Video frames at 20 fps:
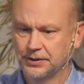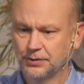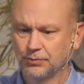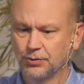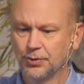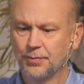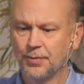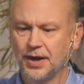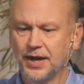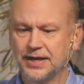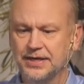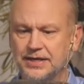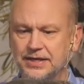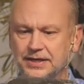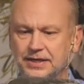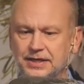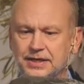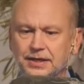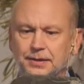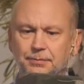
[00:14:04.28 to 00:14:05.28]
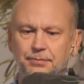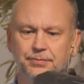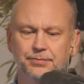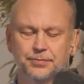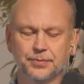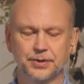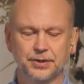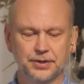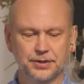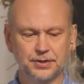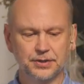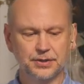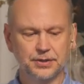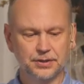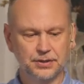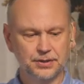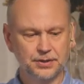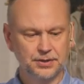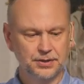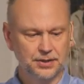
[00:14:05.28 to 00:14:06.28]
reminding him,
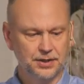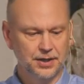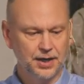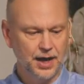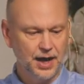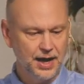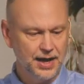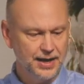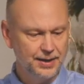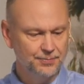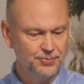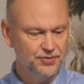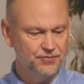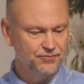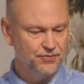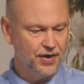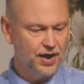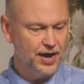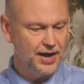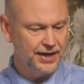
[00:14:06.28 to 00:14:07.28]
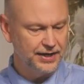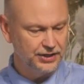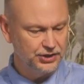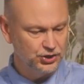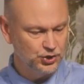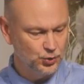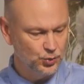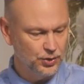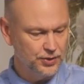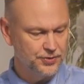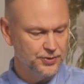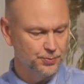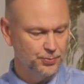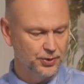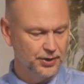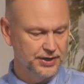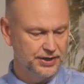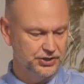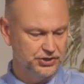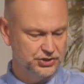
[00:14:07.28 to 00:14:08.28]
I am the vine, you are the
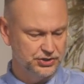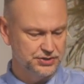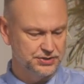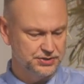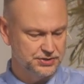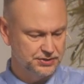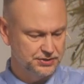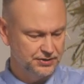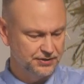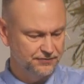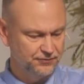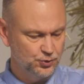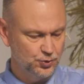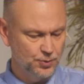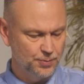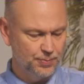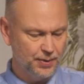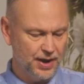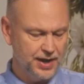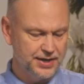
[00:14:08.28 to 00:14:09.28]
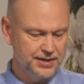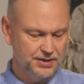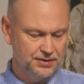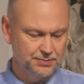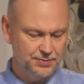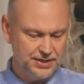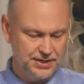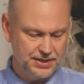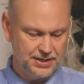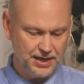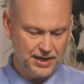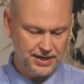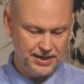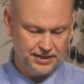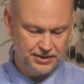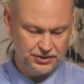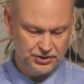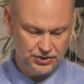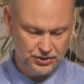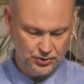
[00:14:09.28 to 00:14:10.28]
branches. If you abide in me and I
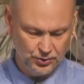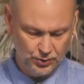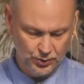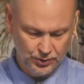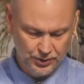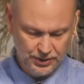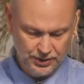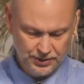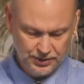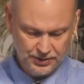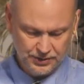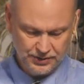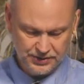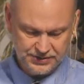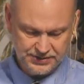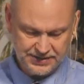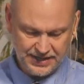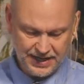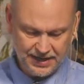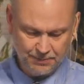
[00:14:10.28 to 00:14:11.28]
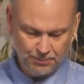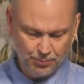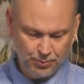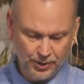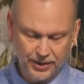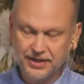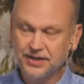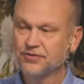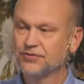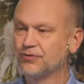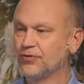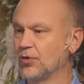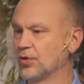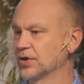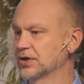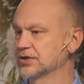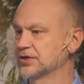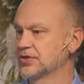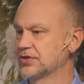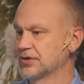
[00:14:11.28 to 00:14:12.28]
in you, the same bringeth
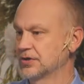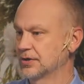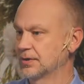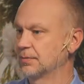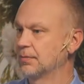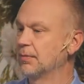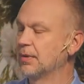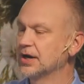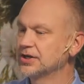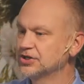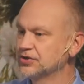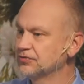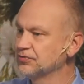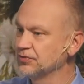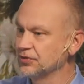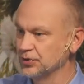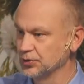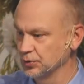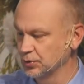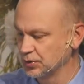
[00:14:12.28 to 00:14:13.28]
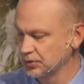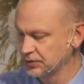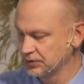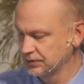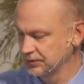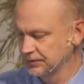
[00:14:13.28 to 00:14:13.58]
forth much fruit.